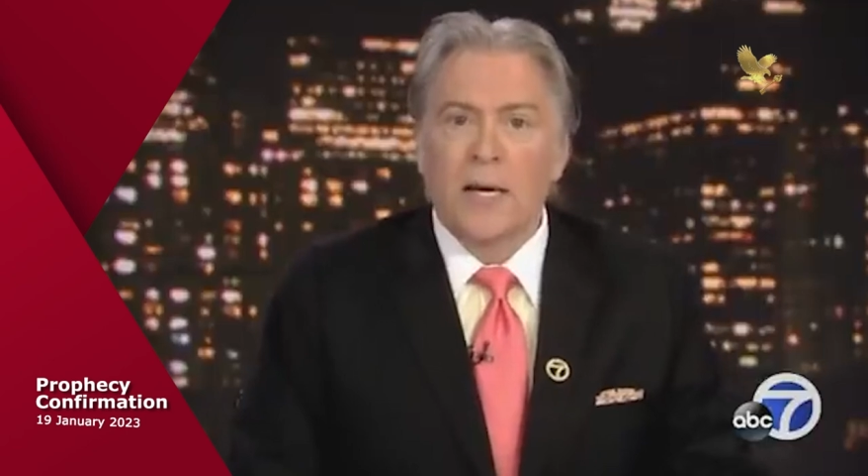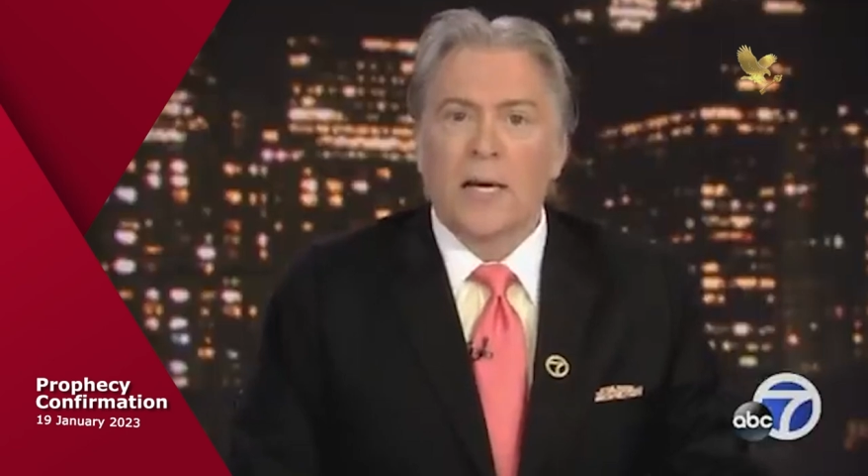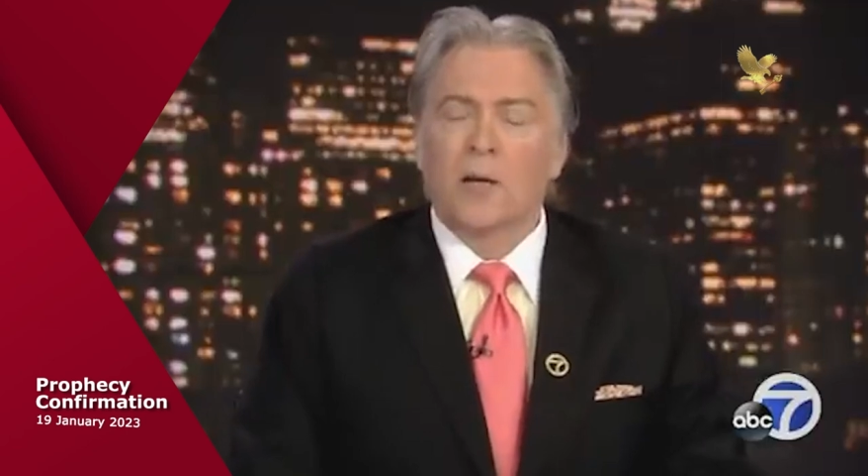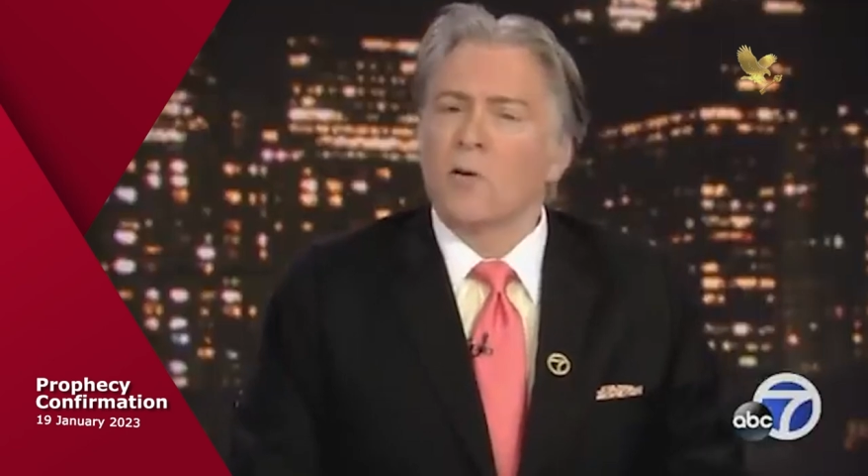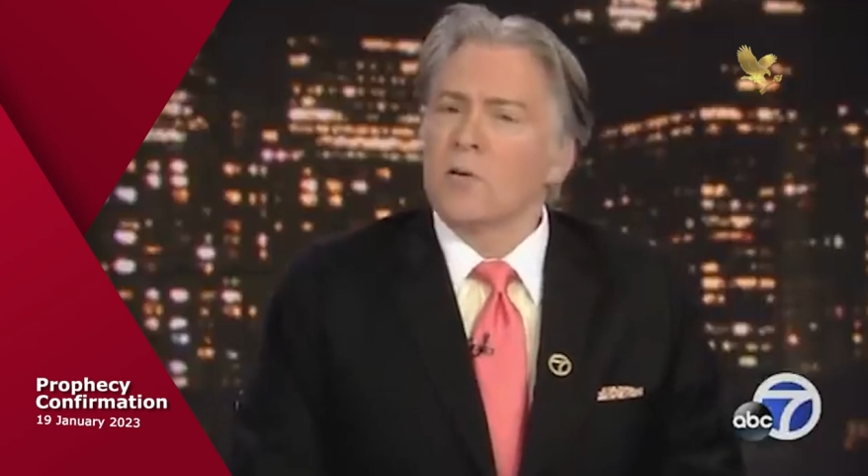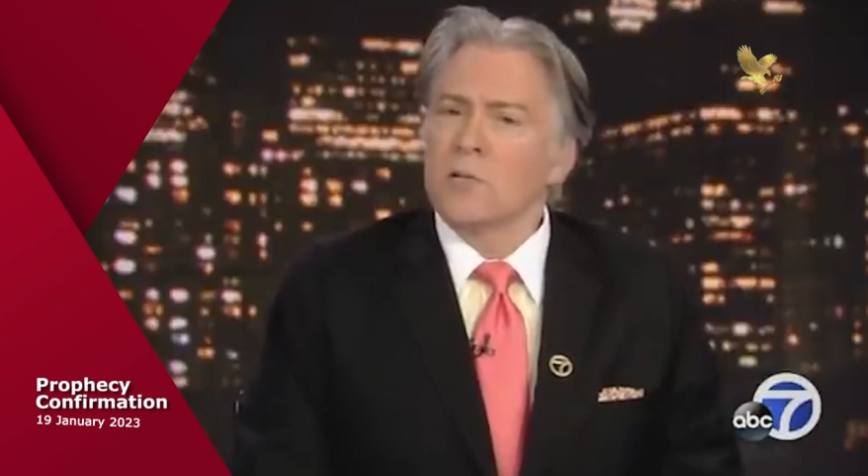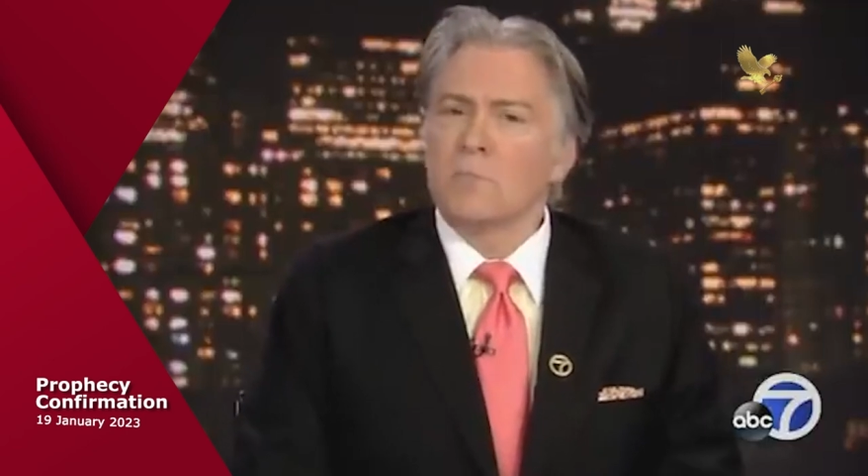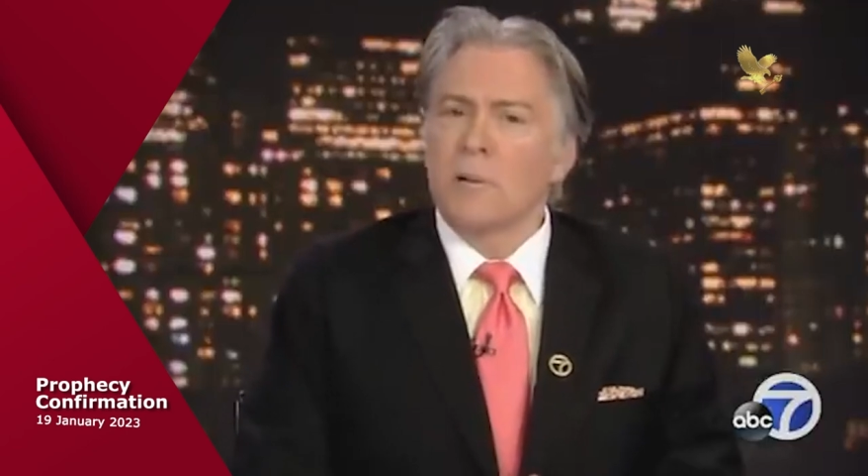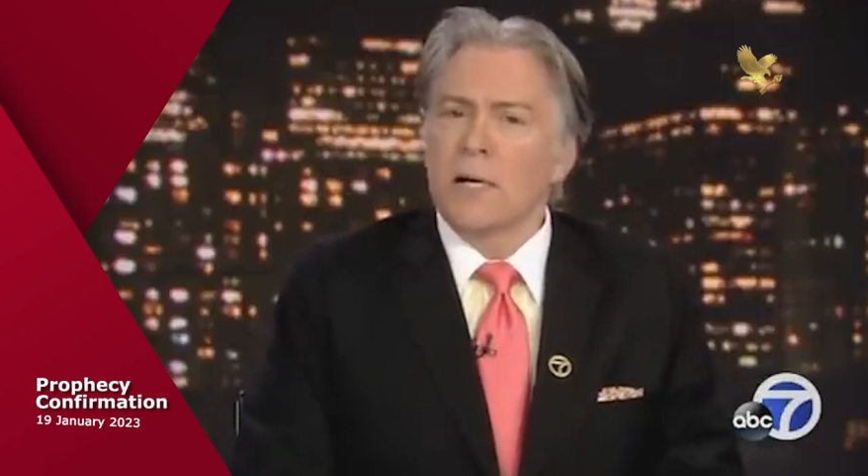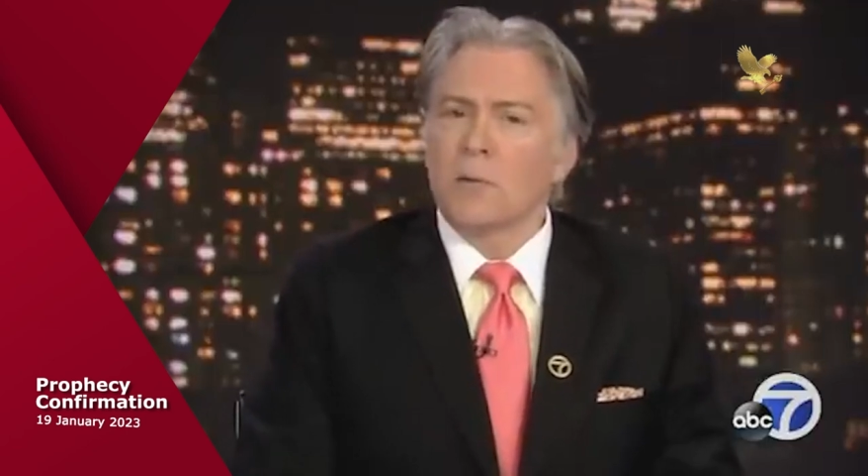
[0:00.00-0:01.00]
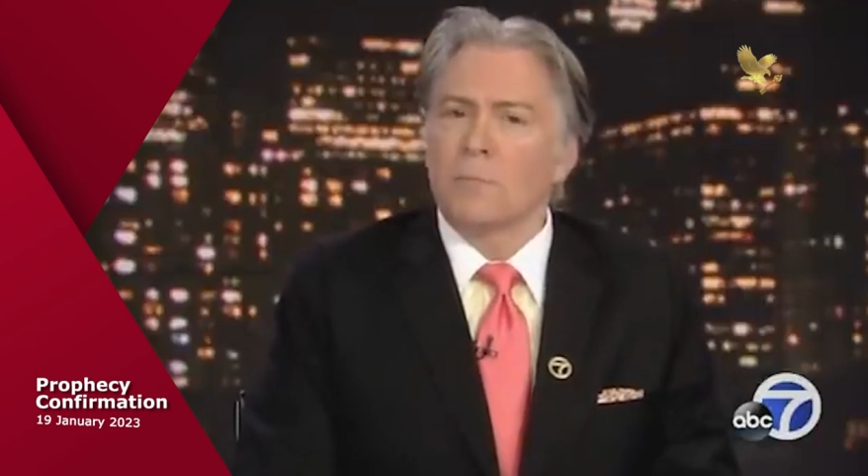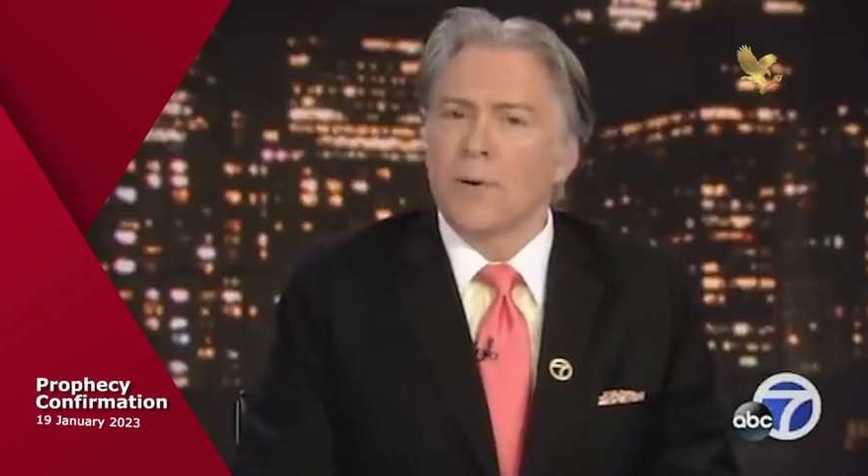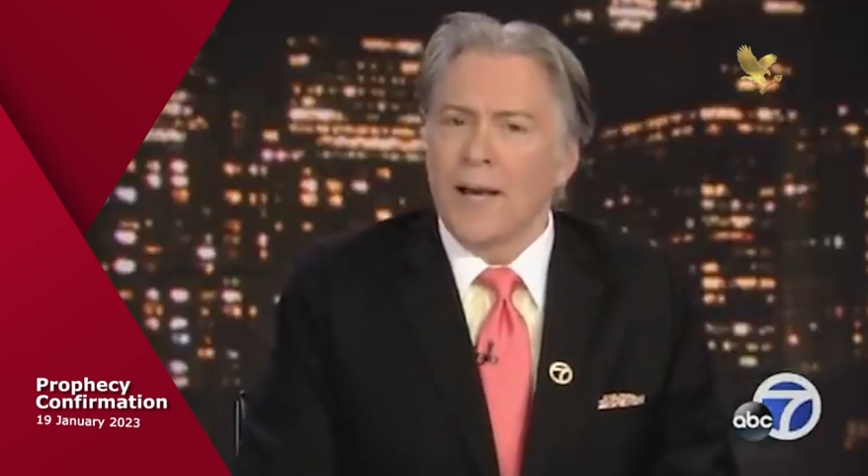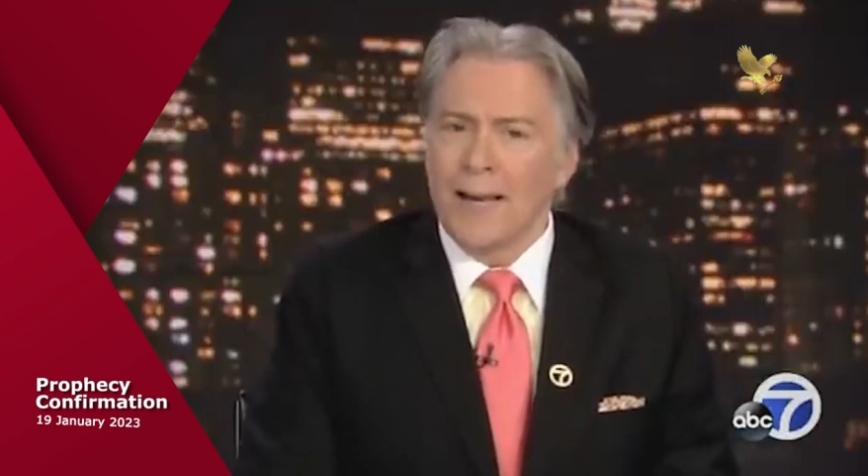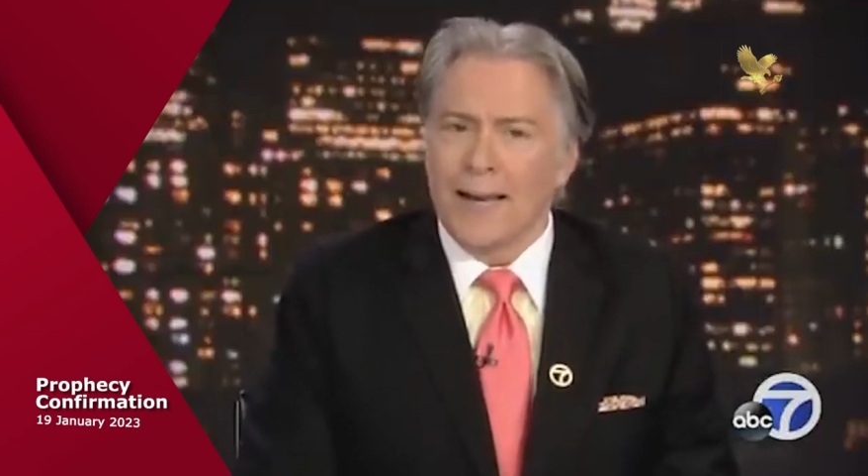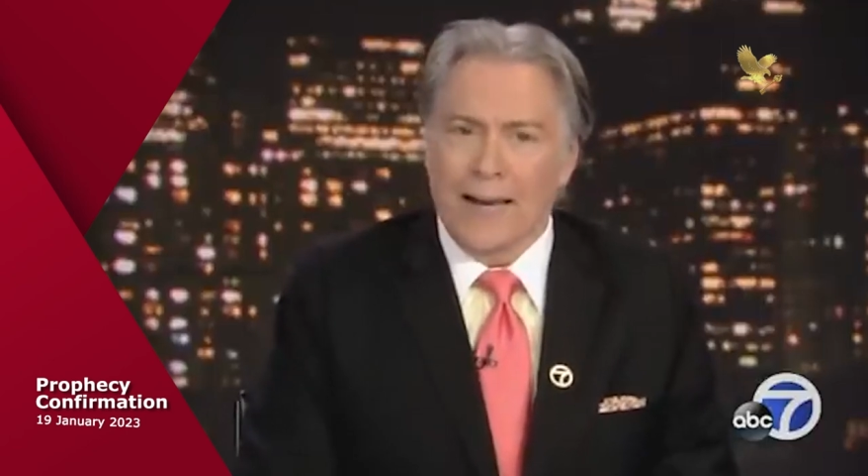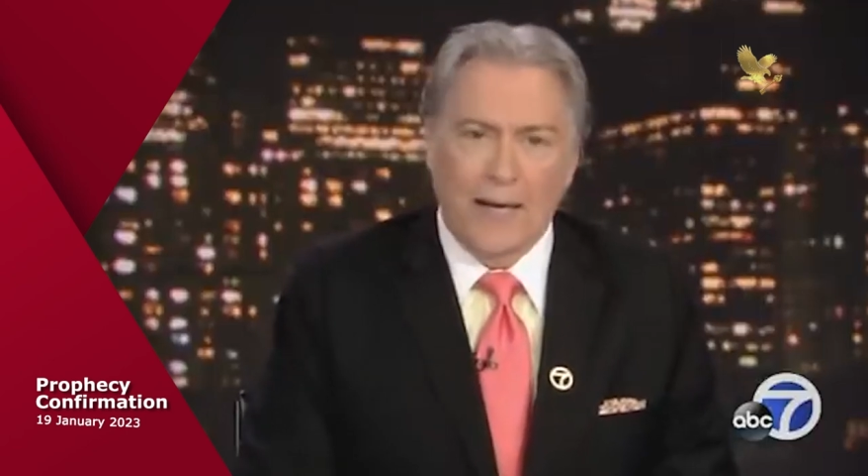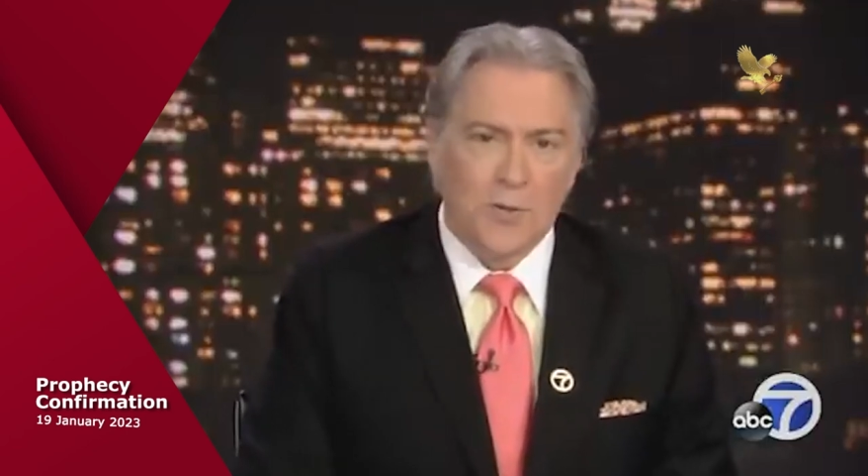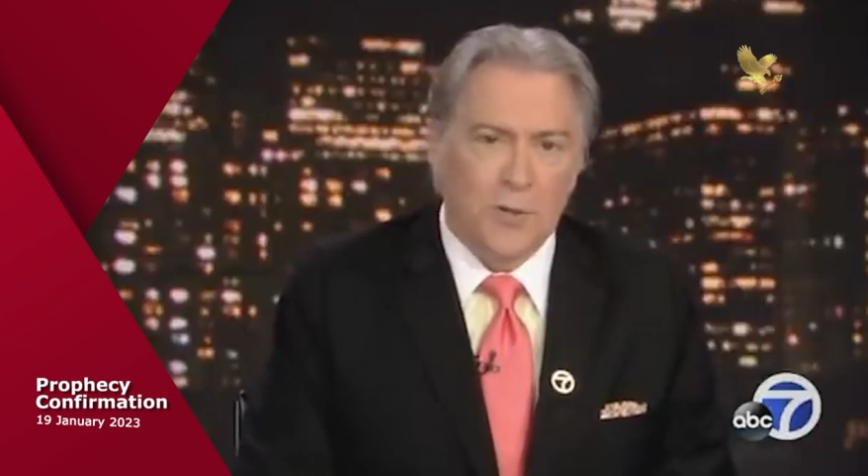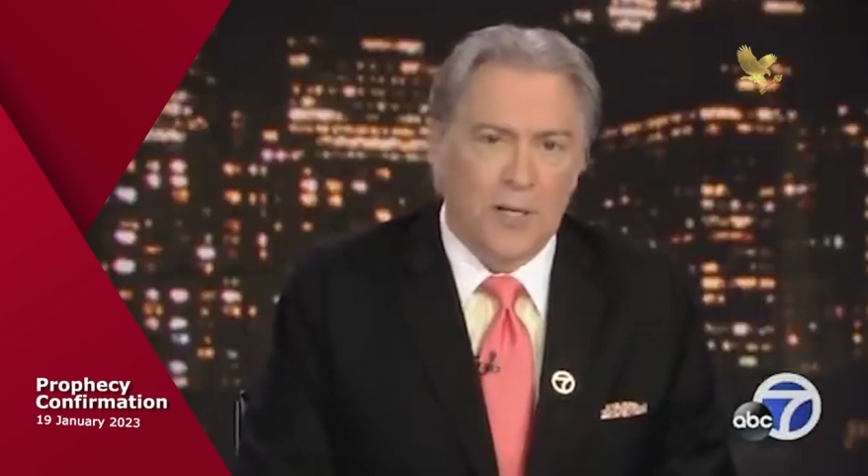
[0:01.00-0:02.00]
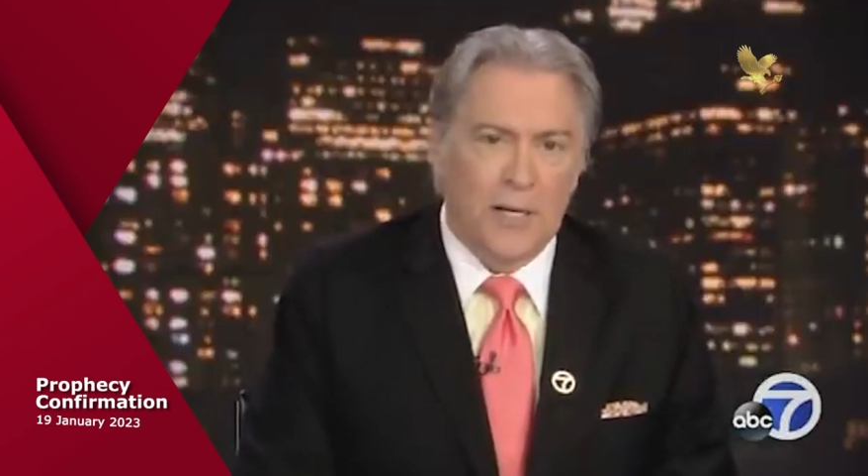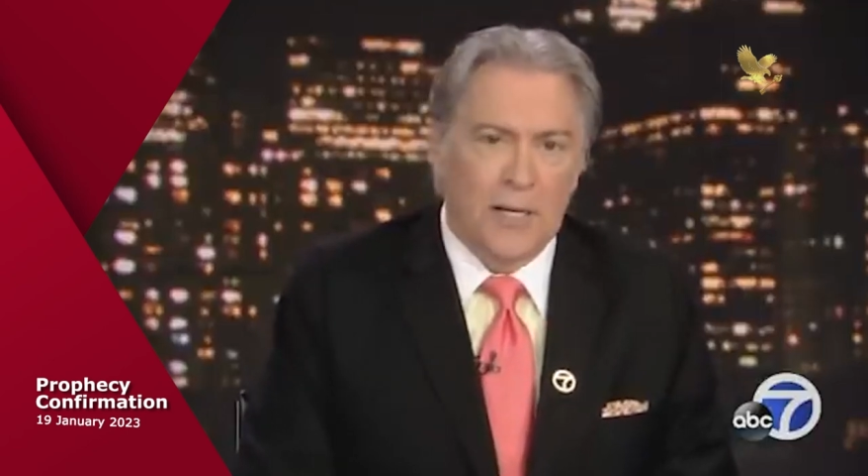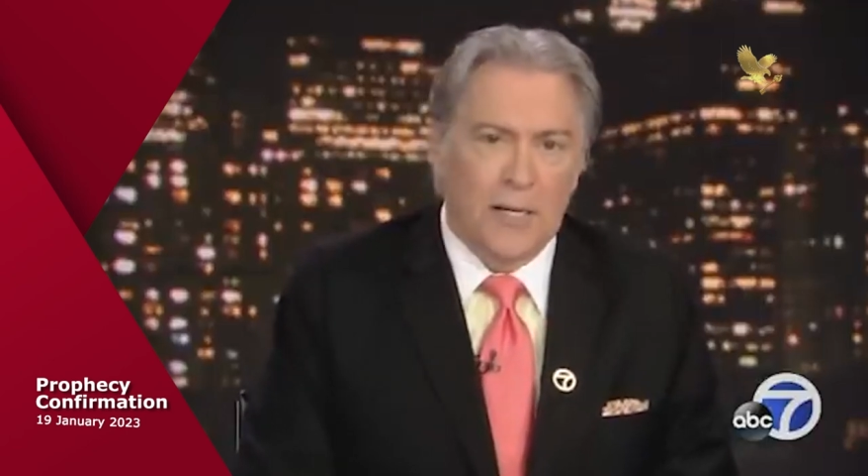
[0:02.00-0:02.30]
it caused a mild panic, actually.